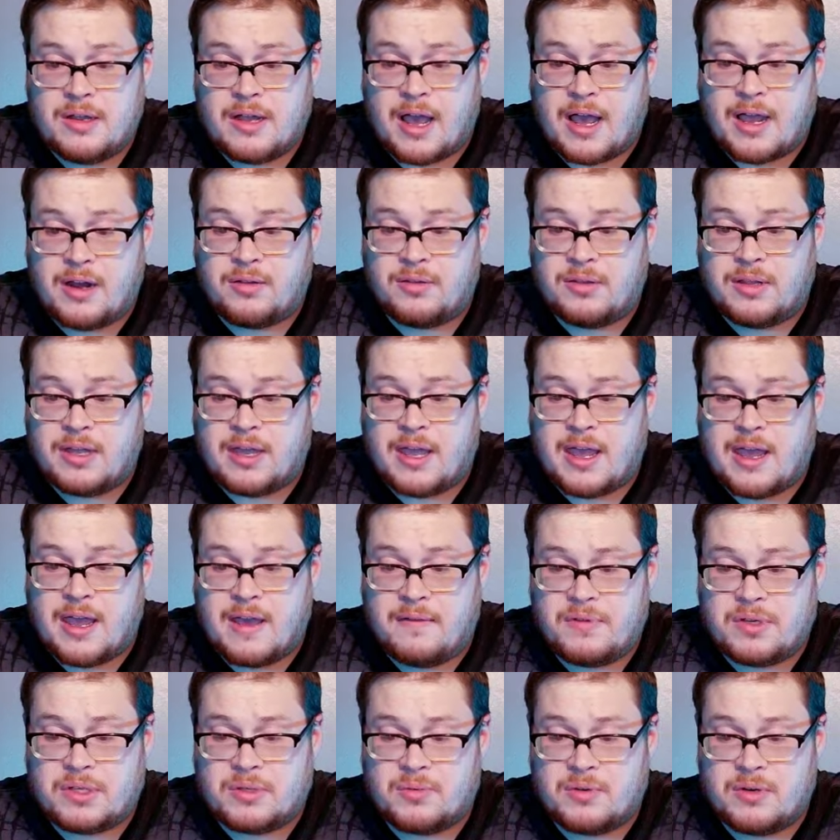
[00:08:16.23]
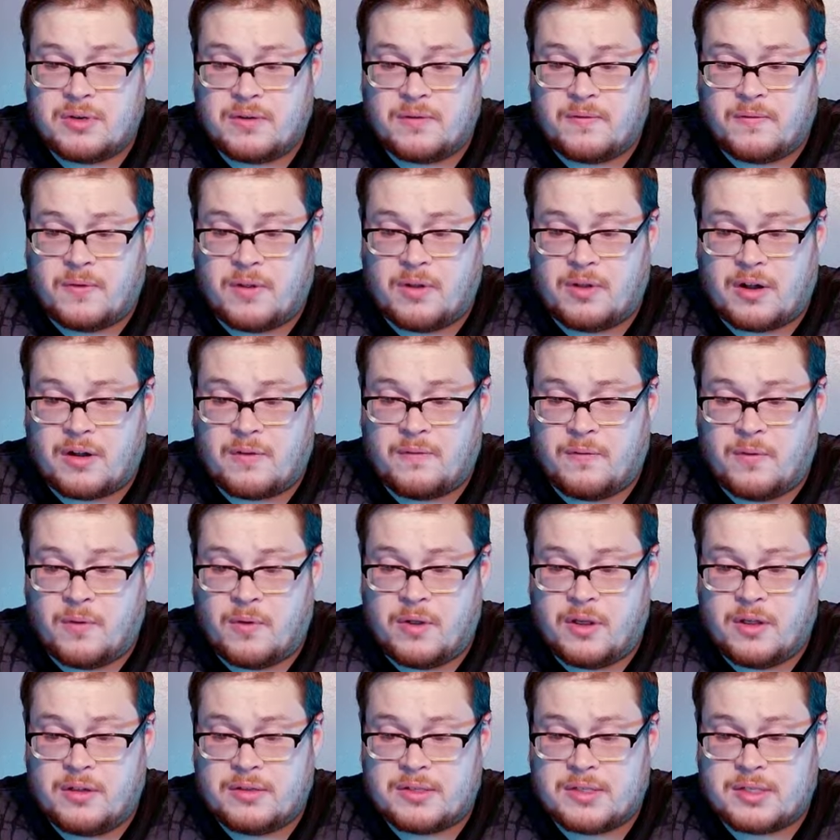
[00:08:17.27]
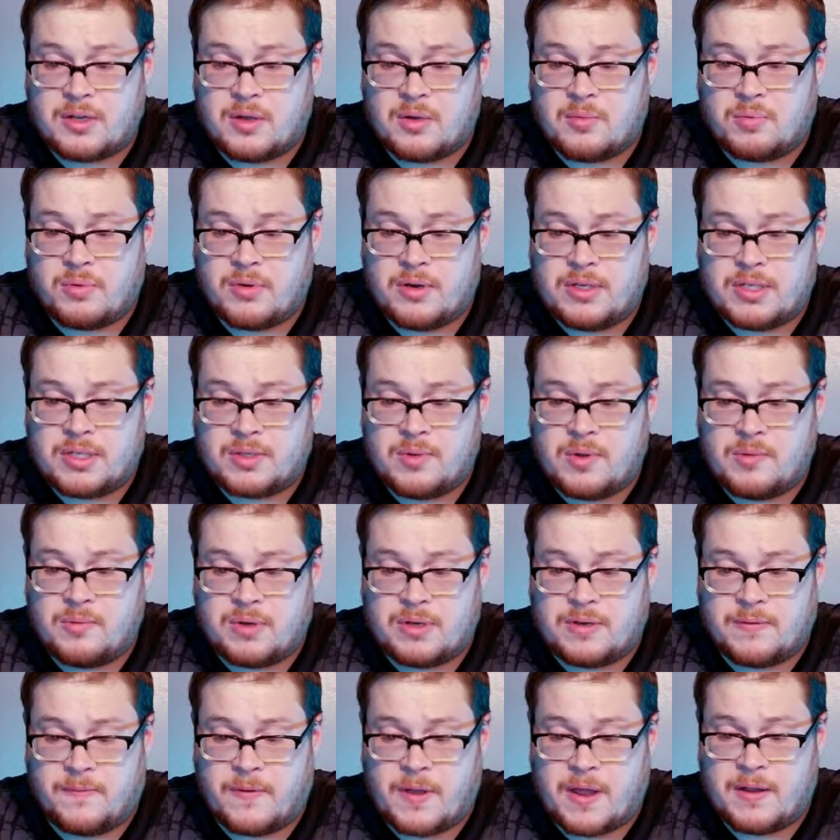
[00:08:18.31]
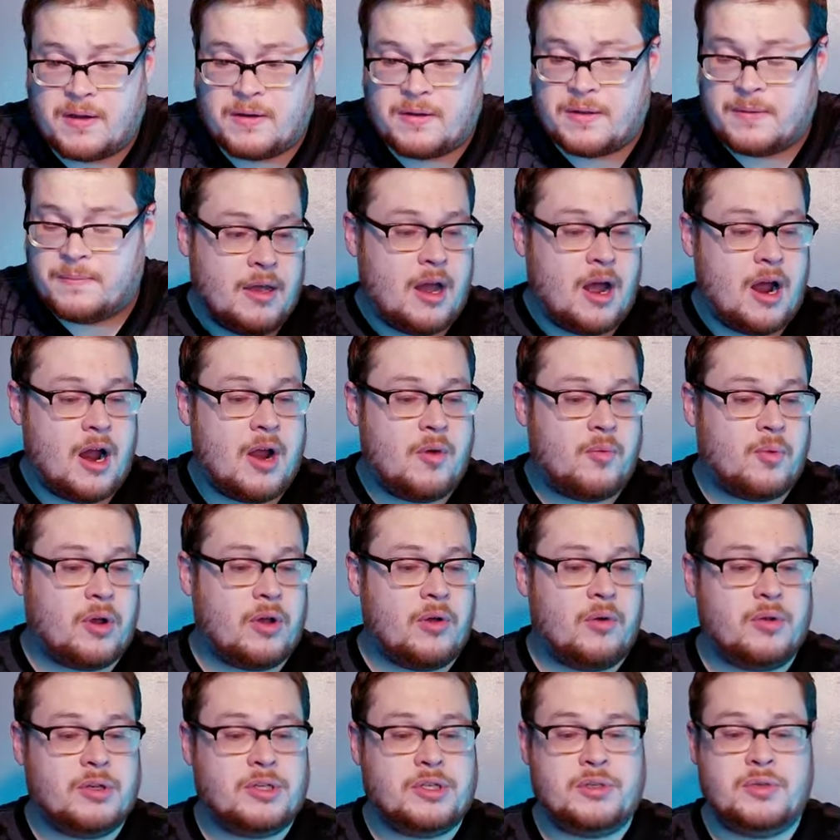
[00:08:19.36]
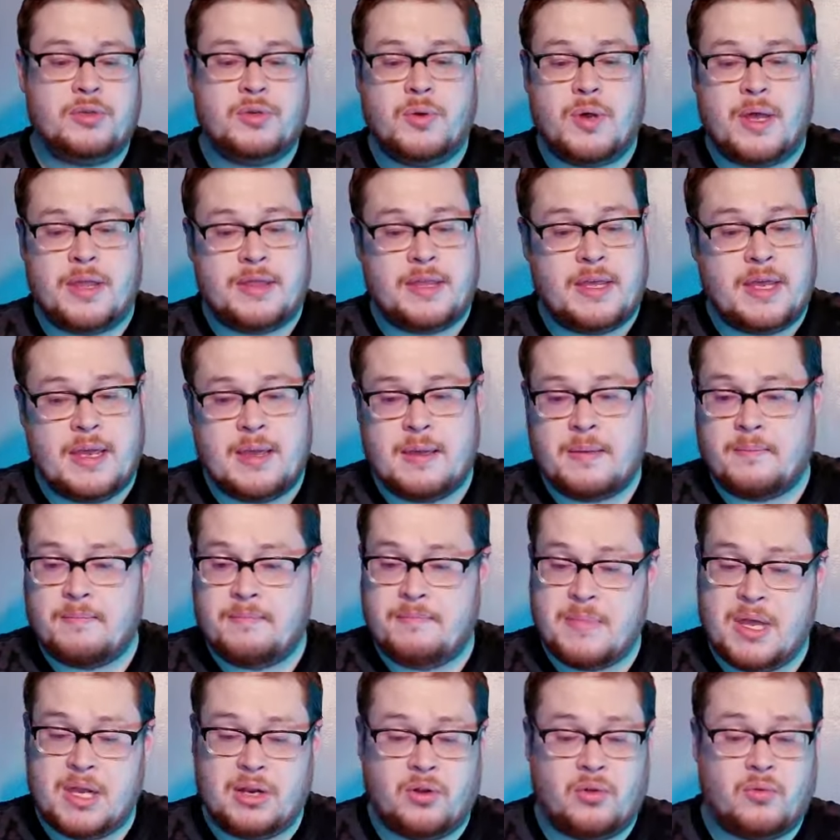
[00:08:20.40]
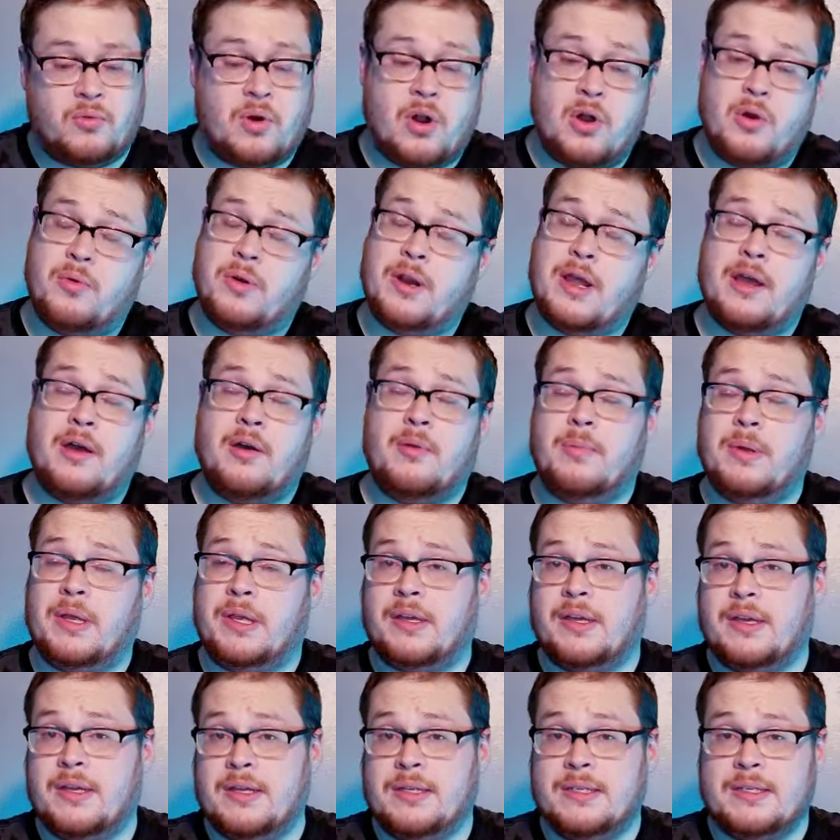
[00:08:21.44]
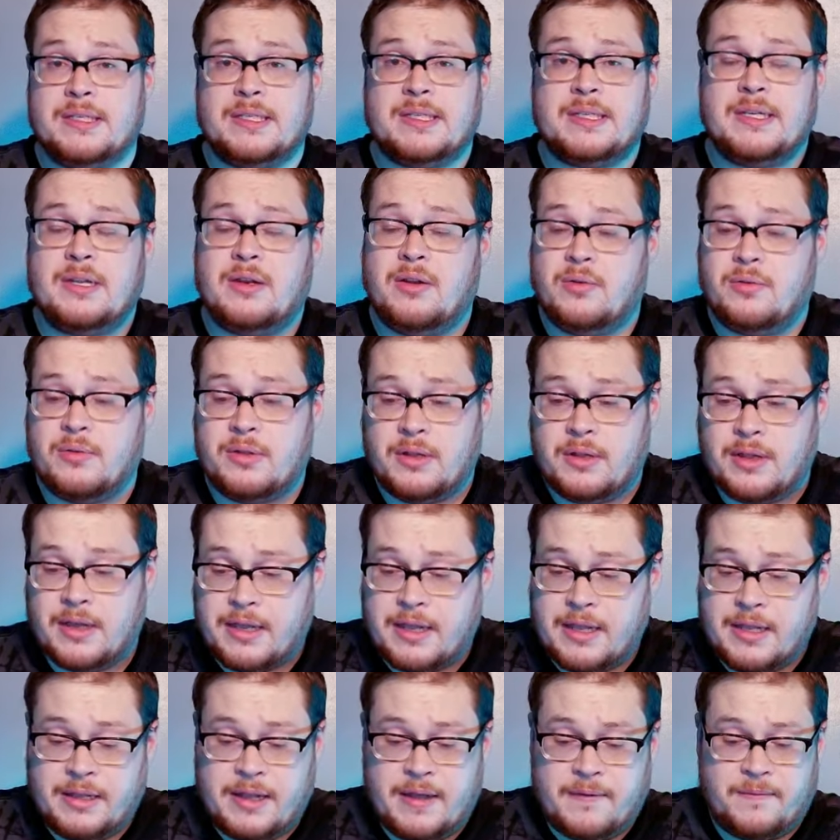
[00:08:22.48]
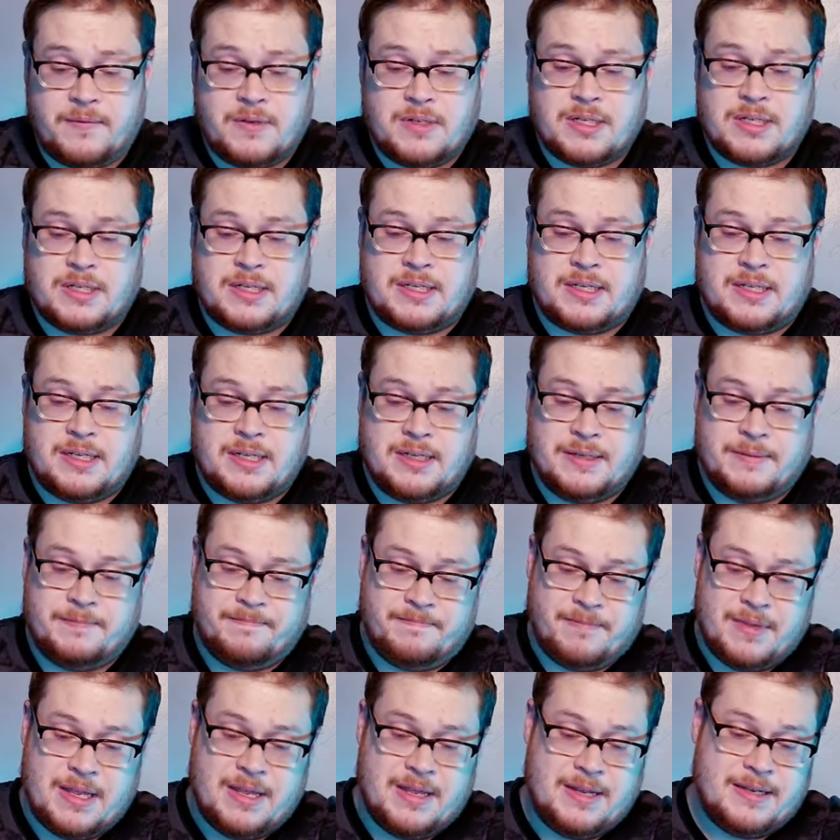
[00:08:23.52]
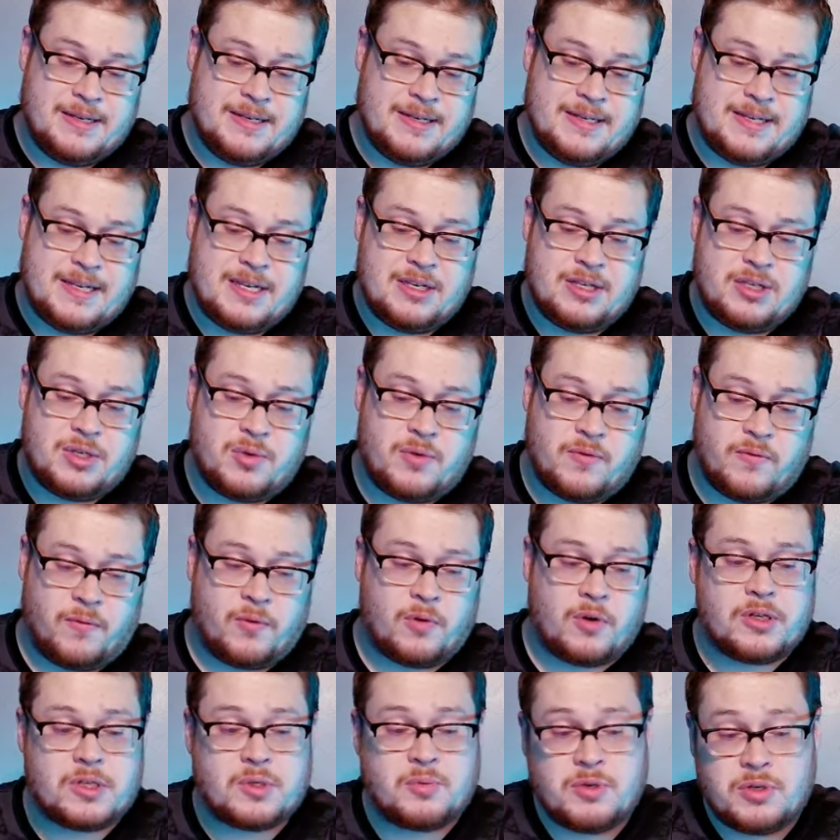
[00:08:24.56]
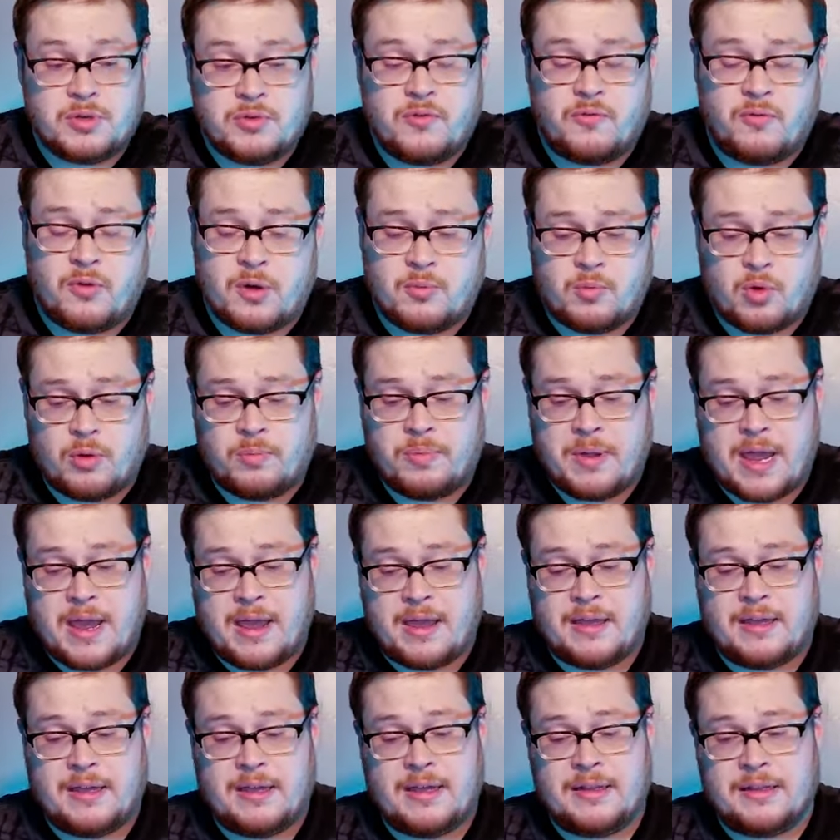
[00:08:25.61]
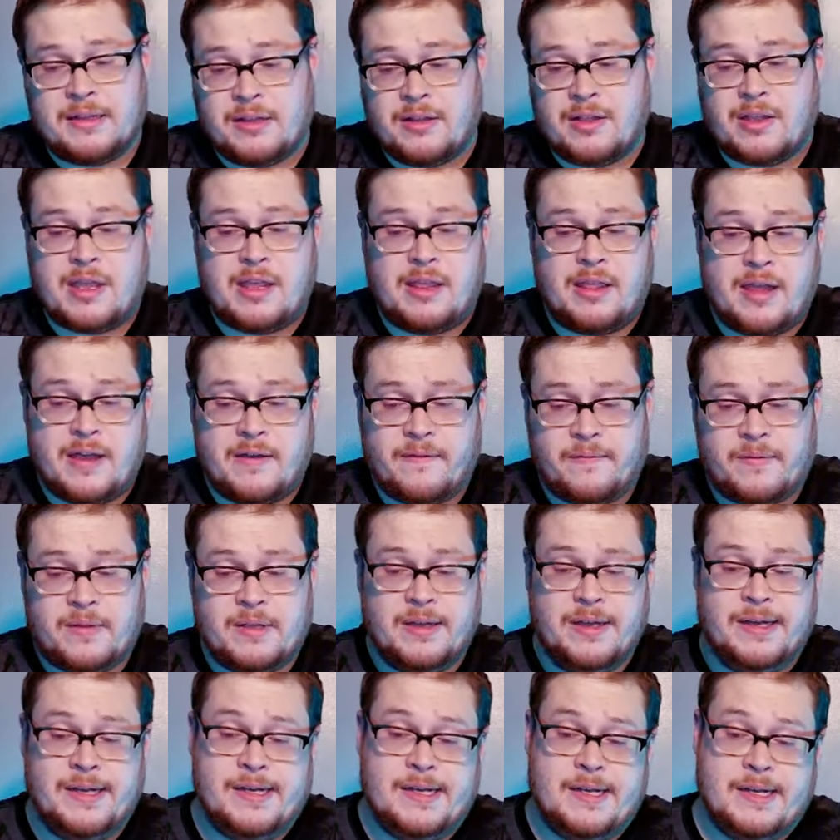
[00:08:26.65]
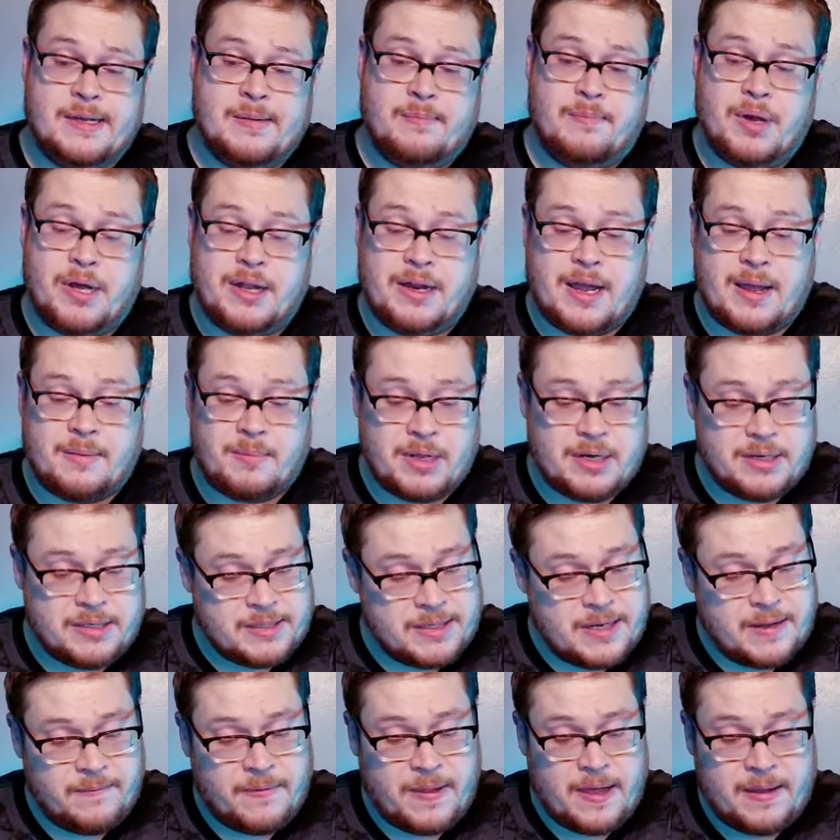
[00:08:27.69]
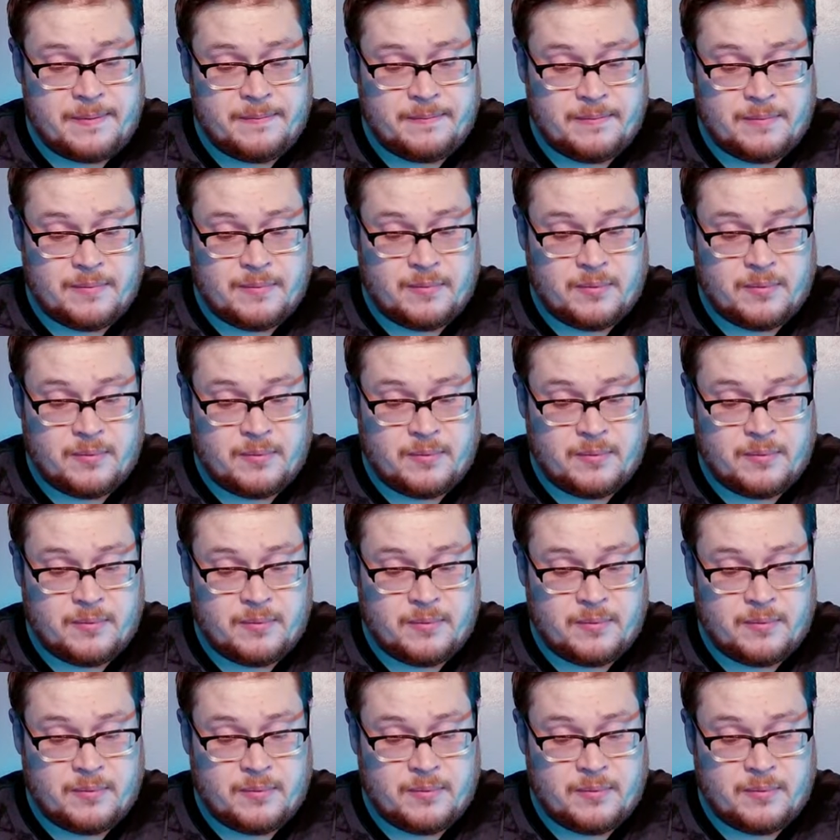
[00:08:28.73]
I don't think I have this one in a full art foil, so pretty sweet one to find. All right, we're going to the middle row now because, you know, the Lucky Left just didn't do it for us. We do have one more pack on the Lucky Left, but I'm going to save that.